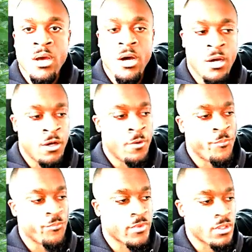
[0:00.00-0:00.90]

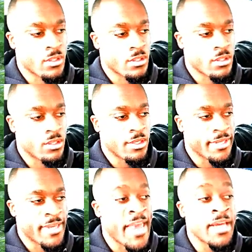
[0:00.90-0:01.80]

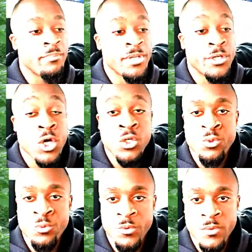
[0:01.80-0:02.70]
can be
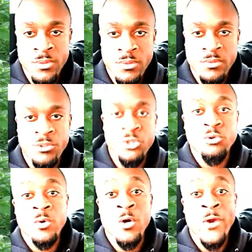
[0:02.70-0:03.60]
known to
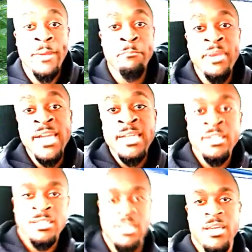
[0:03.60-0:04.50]
grow
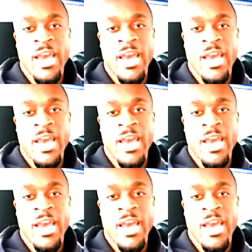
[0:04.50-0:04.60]
immediately